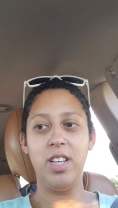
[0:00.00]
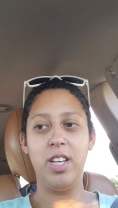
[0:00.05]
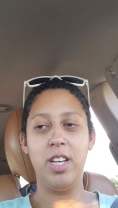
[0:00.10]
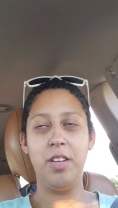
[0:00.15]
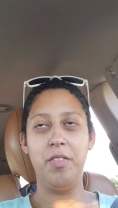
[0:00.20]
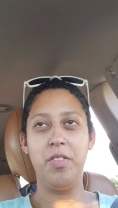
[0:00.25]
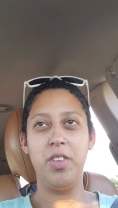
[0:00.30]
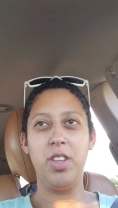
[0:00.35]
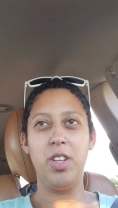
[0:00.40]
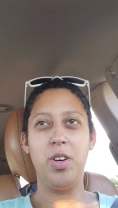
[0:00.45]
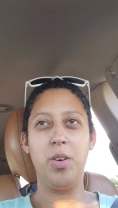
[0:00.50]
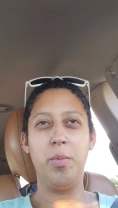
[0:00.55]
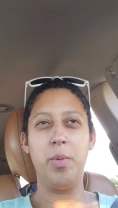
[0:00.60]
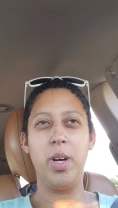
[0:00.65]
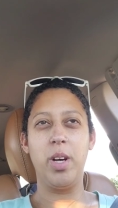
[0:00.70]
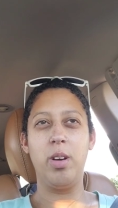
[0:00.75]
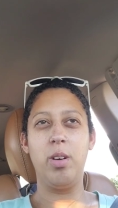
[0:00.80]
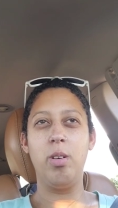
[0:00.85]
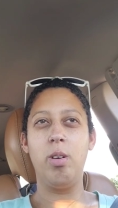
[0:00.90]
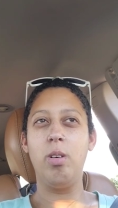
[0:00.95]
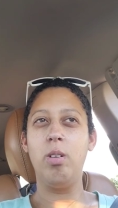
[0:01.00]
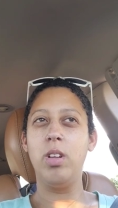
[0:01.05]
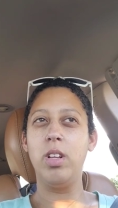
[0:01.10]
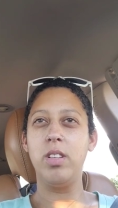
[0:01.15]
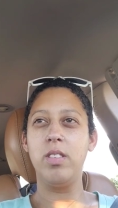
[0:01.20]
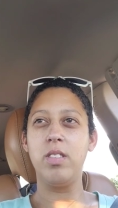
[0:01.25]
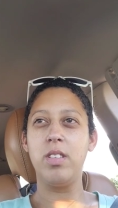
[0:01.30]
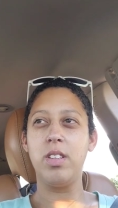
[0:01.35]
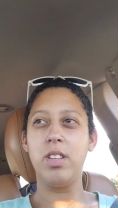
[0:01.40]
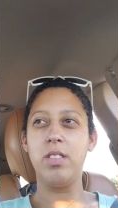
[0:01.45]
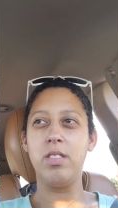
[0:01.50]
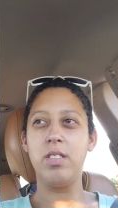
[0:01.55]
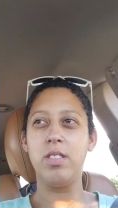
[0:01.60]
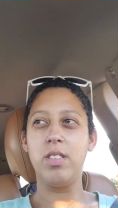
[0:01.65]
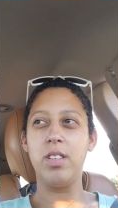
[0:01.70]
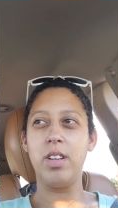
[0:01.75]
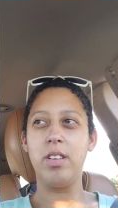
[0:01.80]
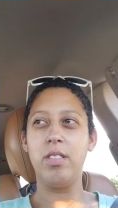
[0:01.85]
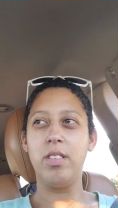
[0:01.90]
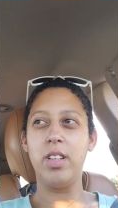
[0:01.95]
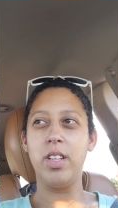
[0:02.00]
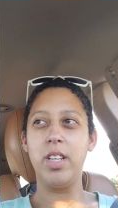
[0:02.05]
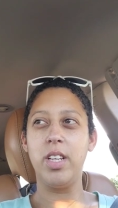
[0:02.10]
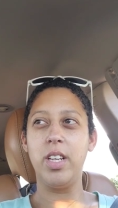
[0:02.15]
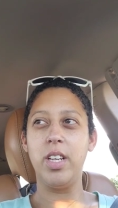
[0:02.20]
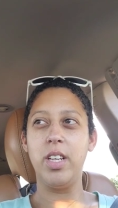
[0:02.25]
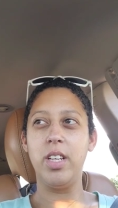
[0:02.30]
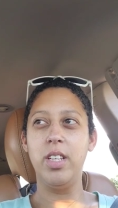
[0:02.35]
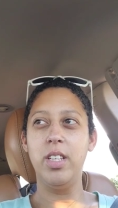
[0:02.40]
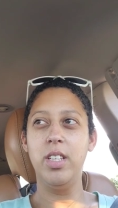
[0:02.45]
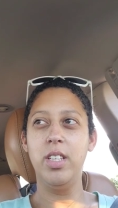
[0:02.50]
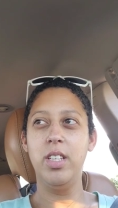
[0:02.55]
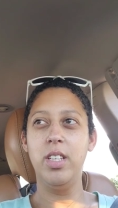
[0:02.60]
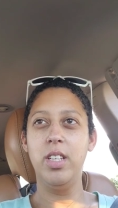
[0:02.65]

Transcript: And even though my goal isn't necessarily